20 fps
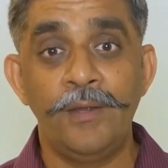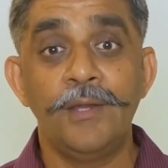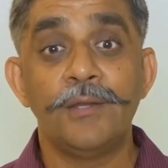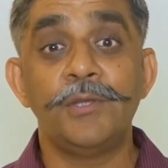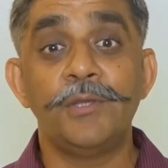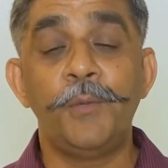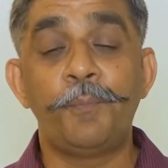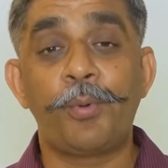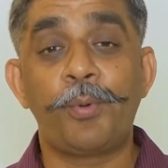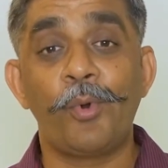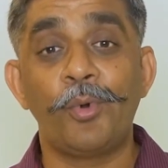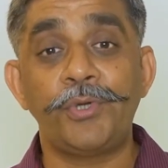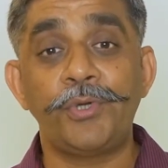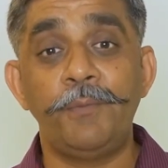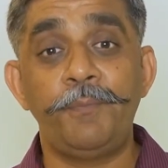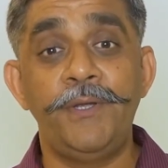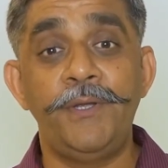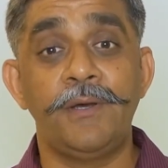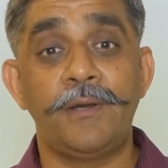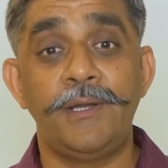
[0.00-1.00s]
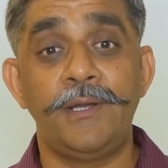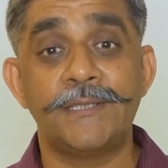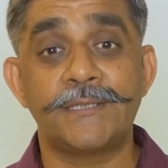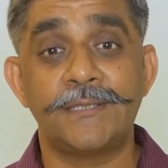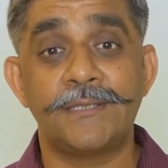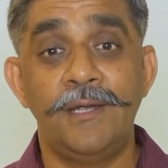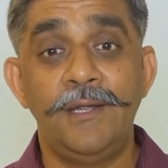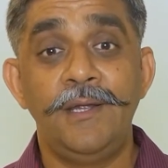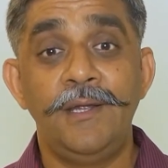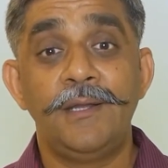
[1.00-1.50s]
The pro tip here
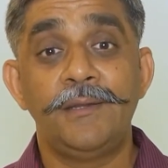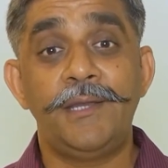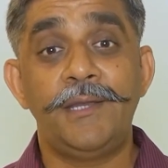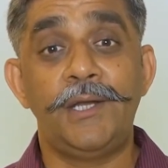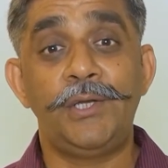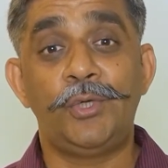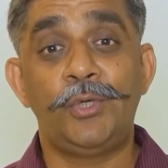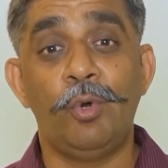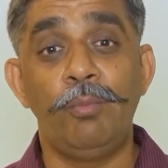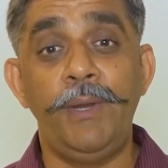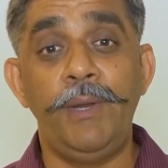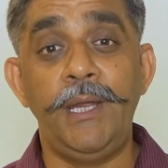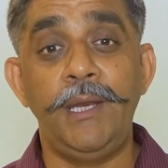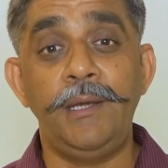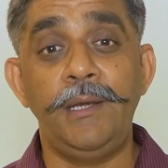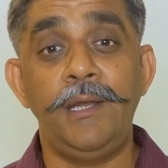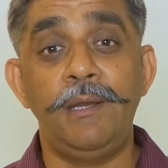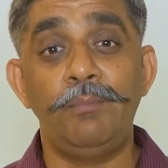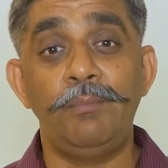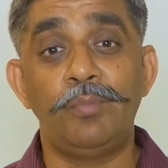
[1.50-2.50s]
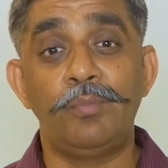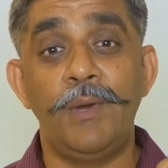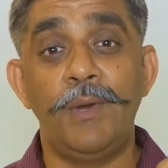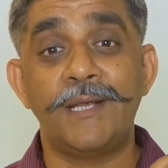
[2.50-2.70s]
is that domain name